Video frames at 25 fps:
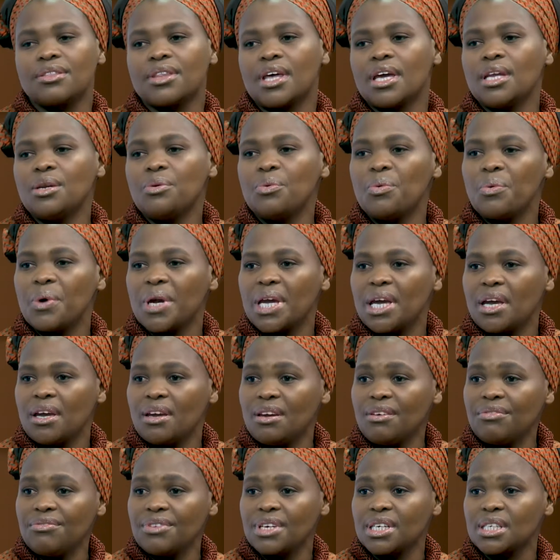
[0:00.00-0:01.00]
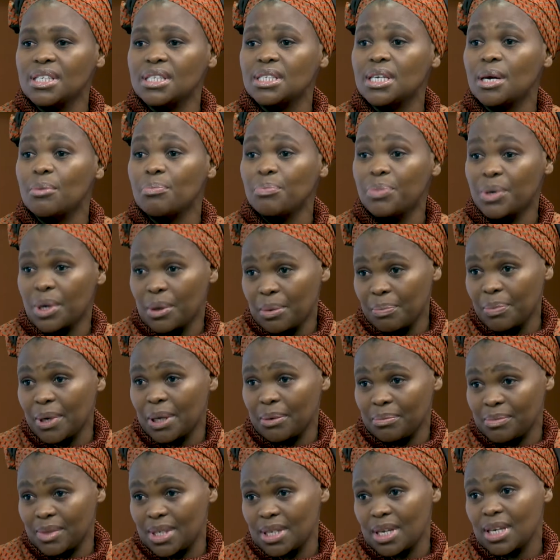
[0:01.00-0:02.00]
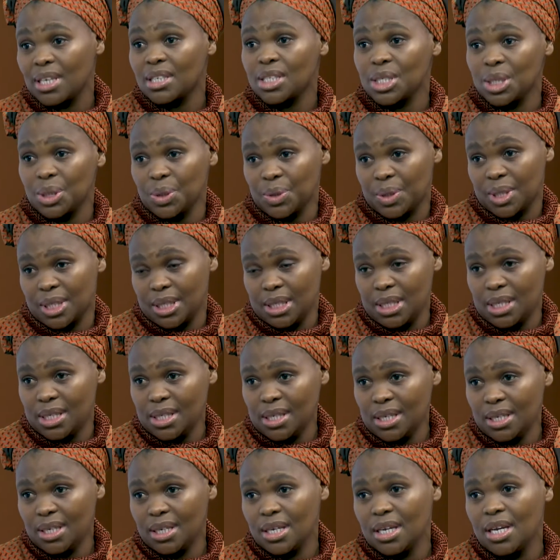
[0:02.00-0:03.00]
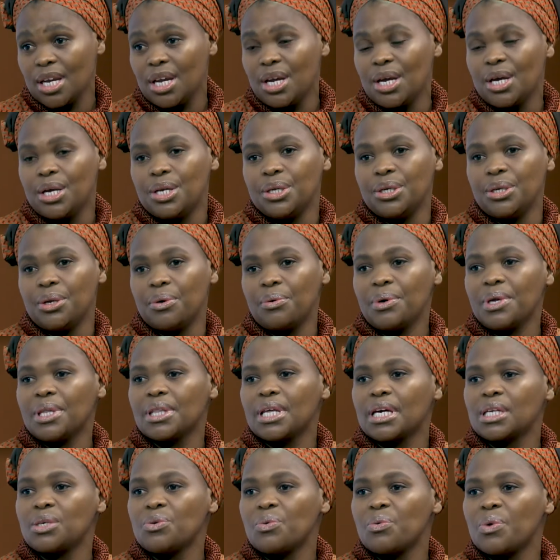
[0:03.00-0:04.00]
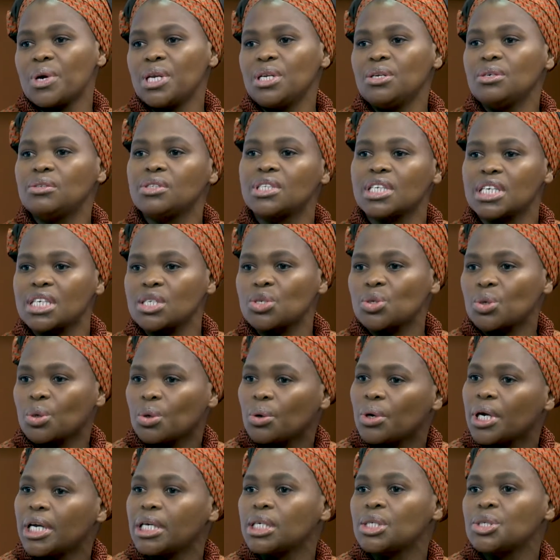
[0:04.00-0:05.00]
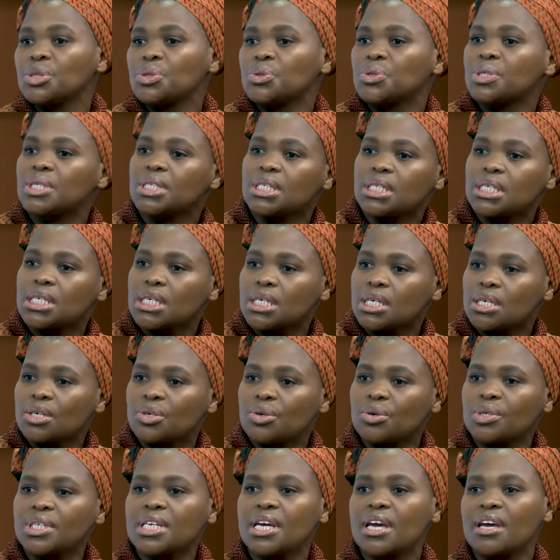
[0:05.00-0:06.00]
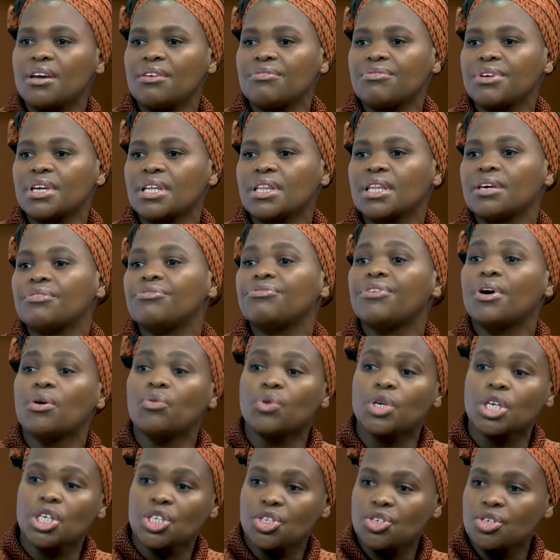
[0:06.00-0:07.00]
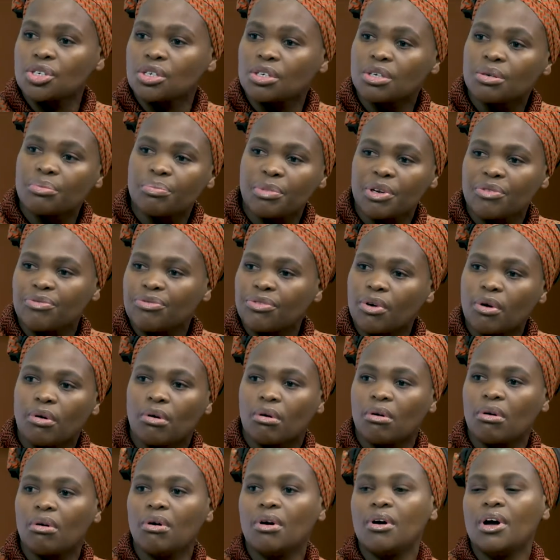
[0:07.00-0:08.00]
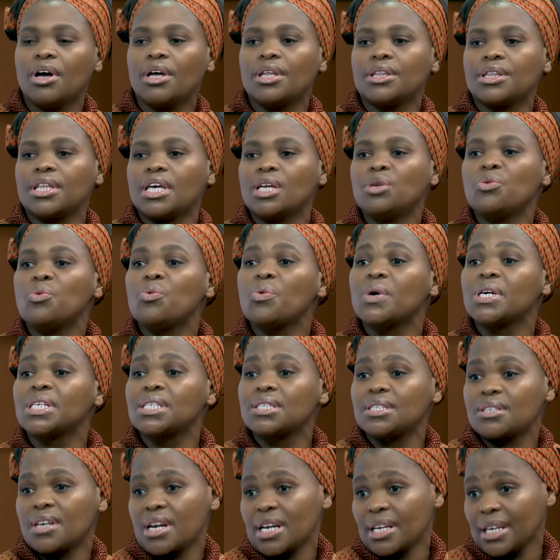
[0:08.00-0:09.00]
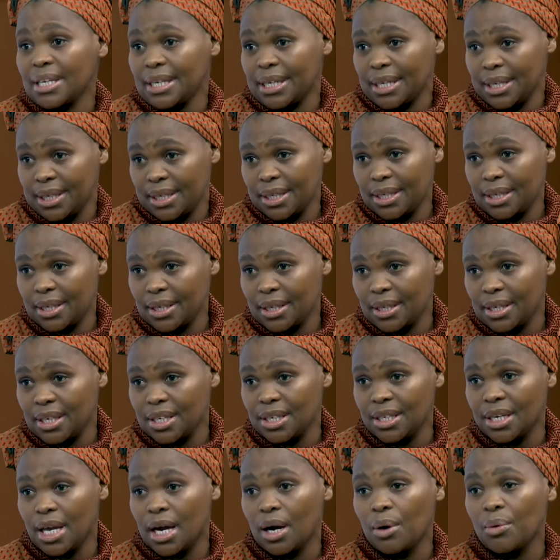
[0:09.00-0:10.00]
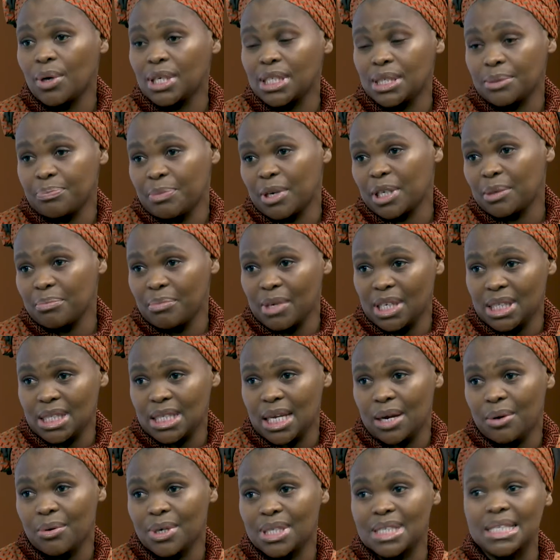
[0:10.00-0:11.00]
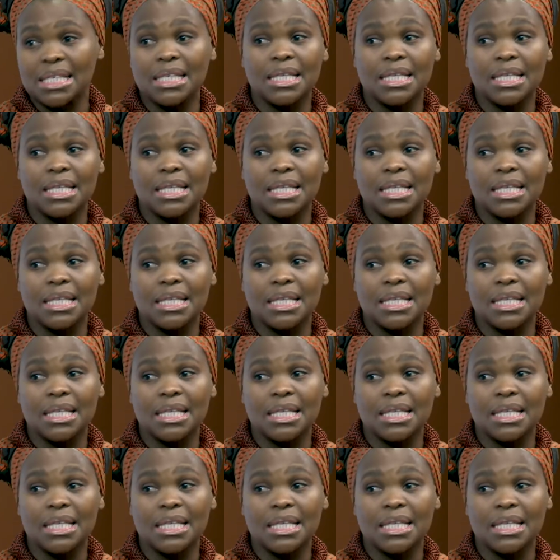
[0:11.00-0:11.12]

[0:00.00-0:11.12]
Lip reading: Then we're having some problems at UCT, mm-hmm. knowing that when you just go at UCT, not having the foundation before, then we're struggling in our departments. I was